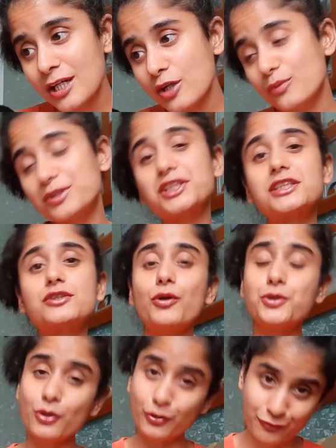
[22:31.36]
which is
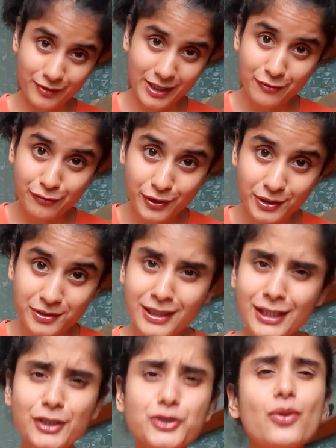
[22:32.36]
not your favorite.
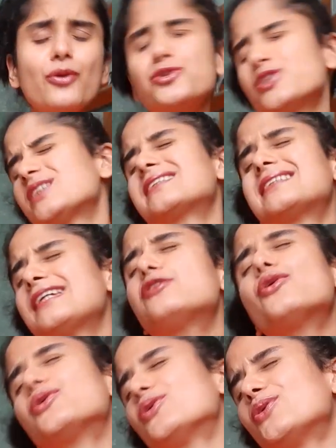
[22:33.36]
Don't just say
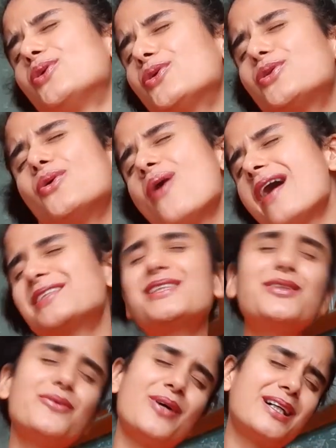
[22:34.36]
no, no, no, no, auntie,
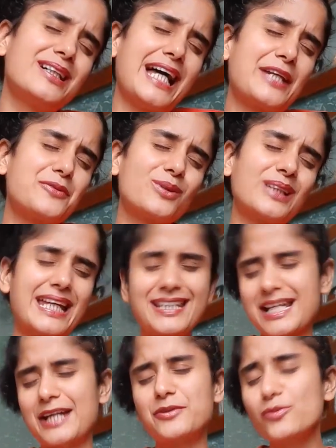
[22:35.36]
no, uncle, I don't like it,
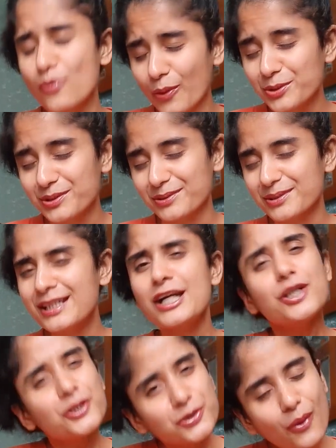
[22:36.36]
I don't want it.
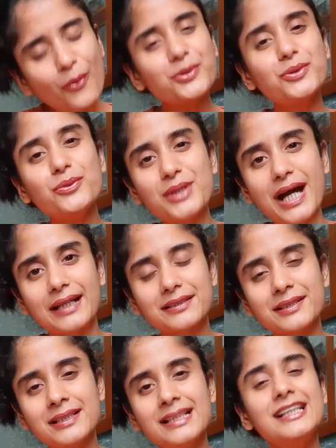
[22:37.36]
Don't do that.
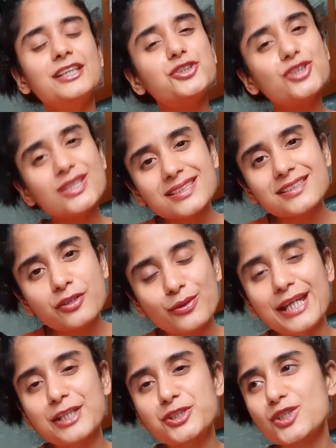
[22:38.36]
Just
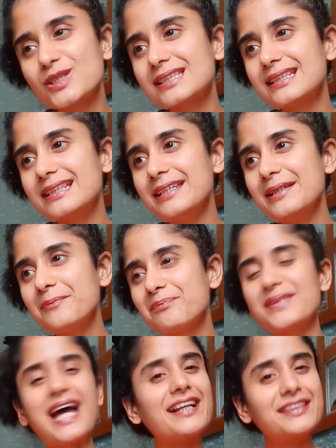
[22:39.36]
graciously
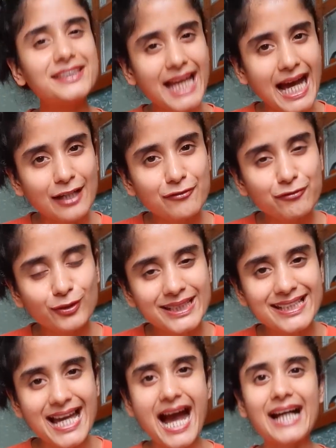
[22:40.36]
and
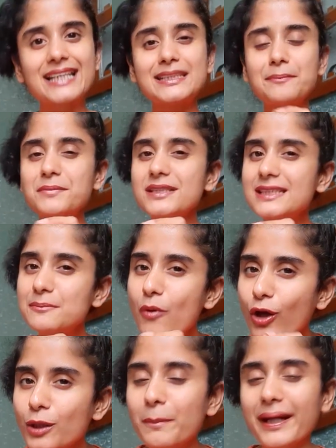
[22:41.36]
thankfully accept a
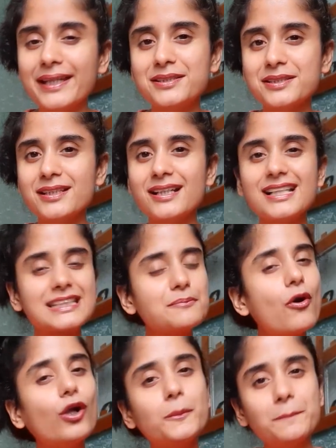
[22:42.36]
small bite, a
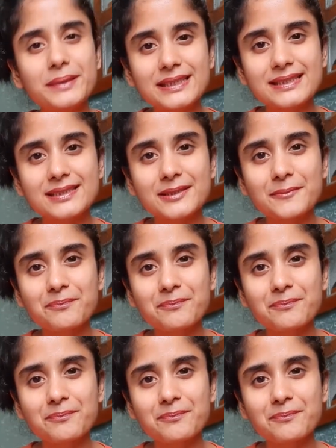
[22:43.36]
small piece.